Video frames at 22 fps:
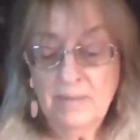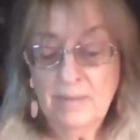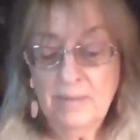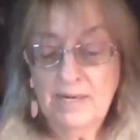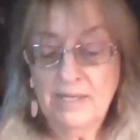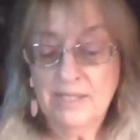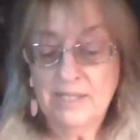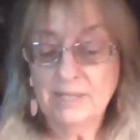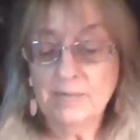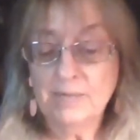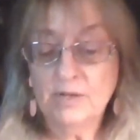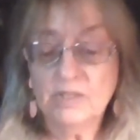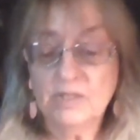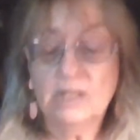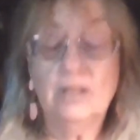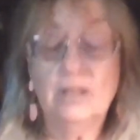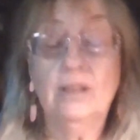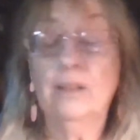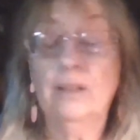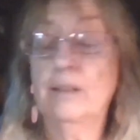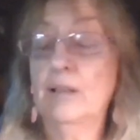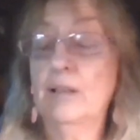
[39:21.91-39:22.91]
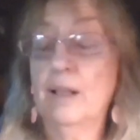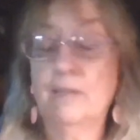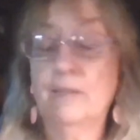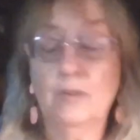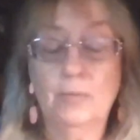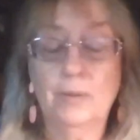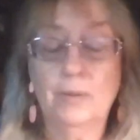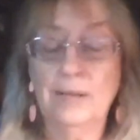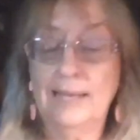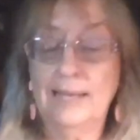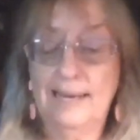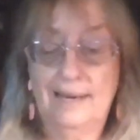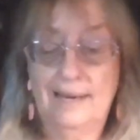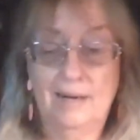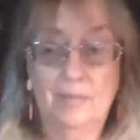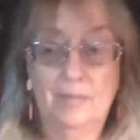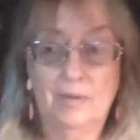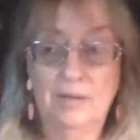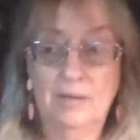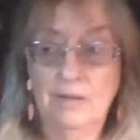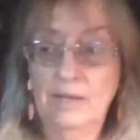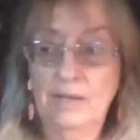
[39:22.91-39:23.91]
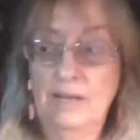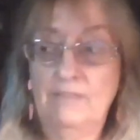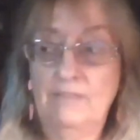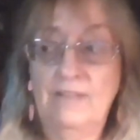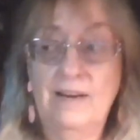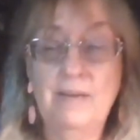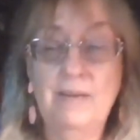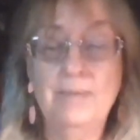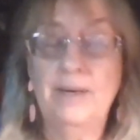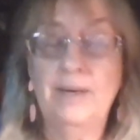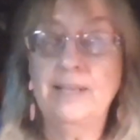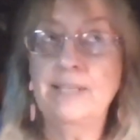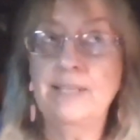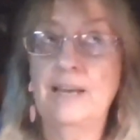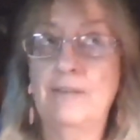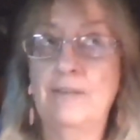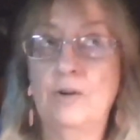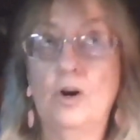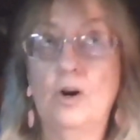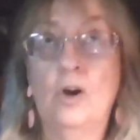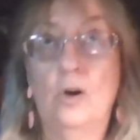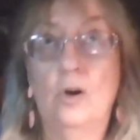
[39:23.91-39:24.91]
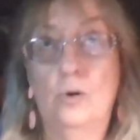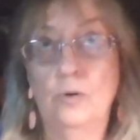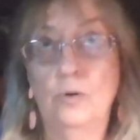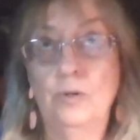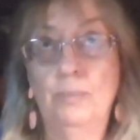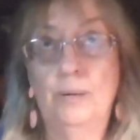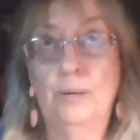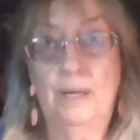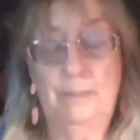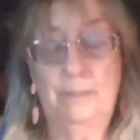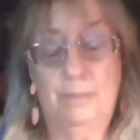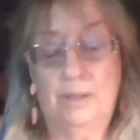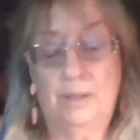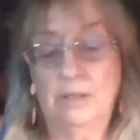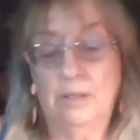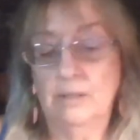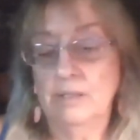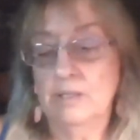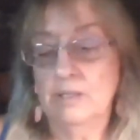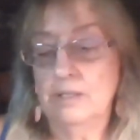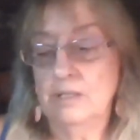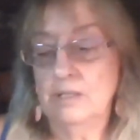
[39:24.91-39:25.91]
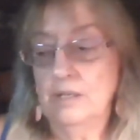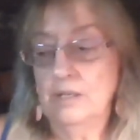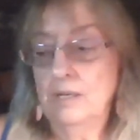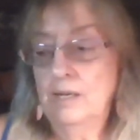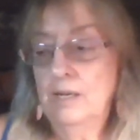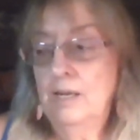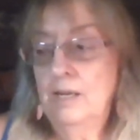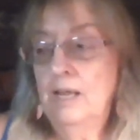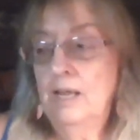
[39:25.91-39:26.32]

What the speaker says: He's the most lovable animal. If anybody's ever owned pit bulls